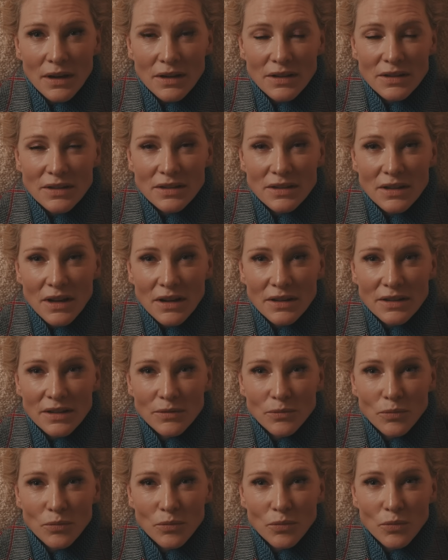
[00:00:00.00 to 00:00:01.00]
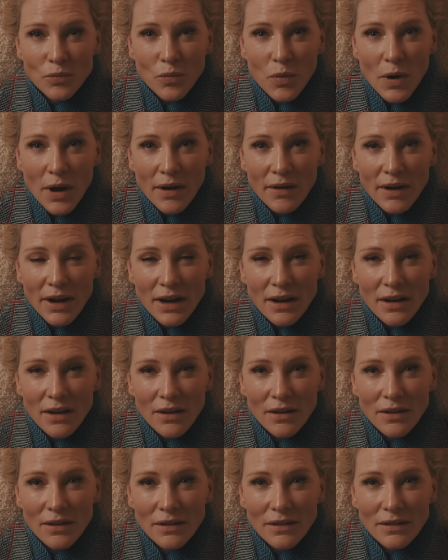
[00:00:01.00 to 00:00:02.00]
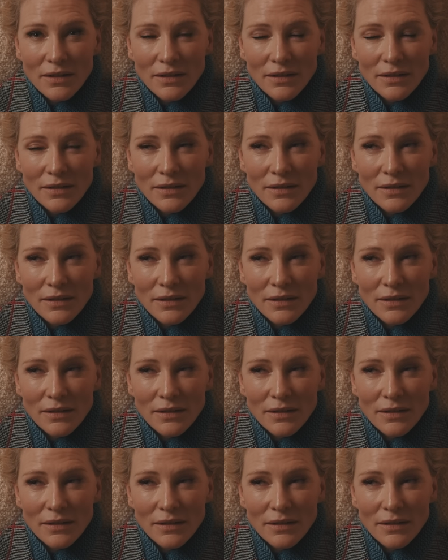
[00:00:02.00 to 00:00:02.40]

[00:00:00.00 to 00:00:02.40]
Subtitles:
started wearing her